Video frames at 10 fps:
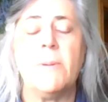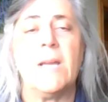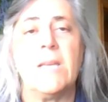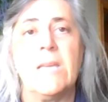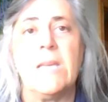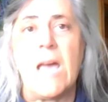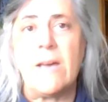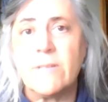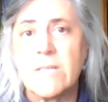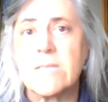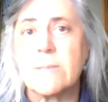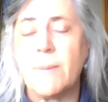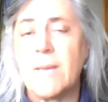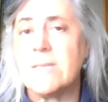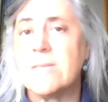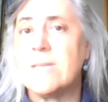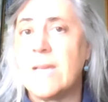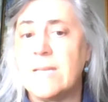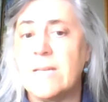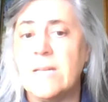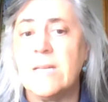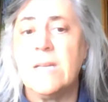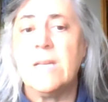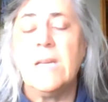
by evidence-based data